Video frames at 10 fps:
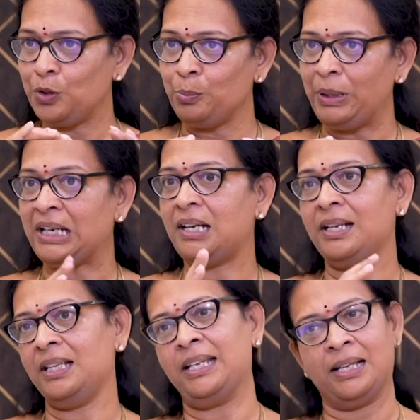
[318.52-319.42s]
nu
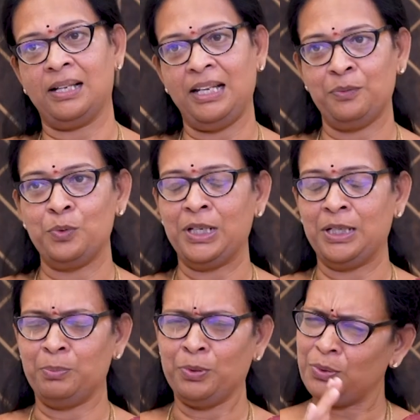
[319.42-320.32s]
metla anedi ekkalevu
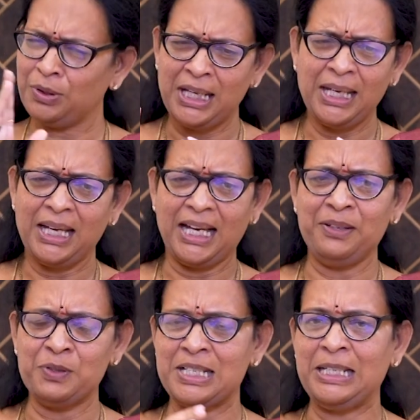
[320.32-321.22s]
annapudu
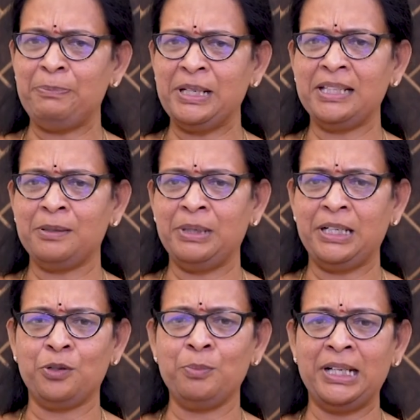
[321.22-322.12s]
I was sleeping in the
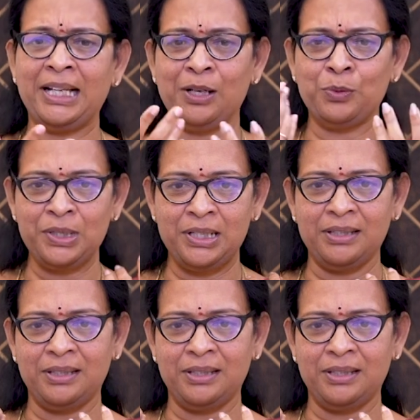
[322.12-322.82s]
bedroom and I could